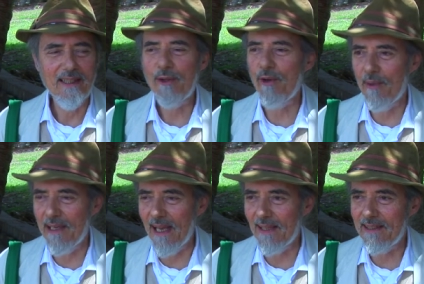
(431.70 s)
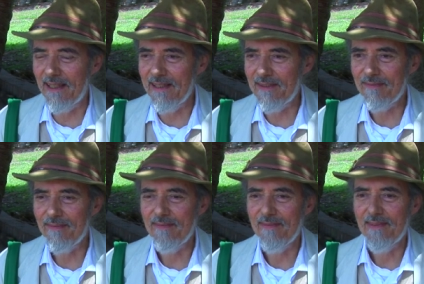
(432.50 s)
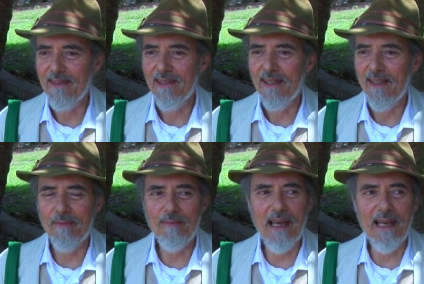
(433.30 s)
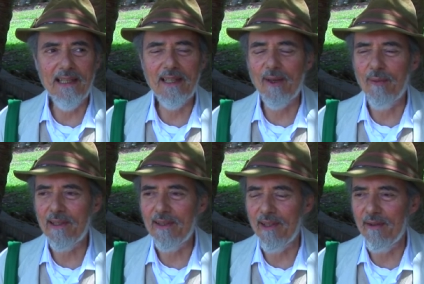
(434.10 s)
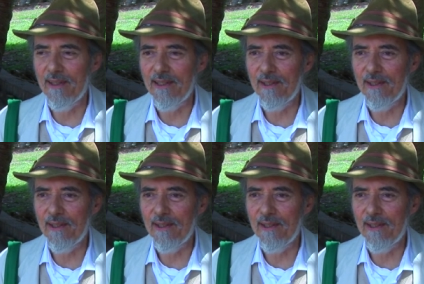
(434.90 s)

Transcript: criminality and bad economic theory.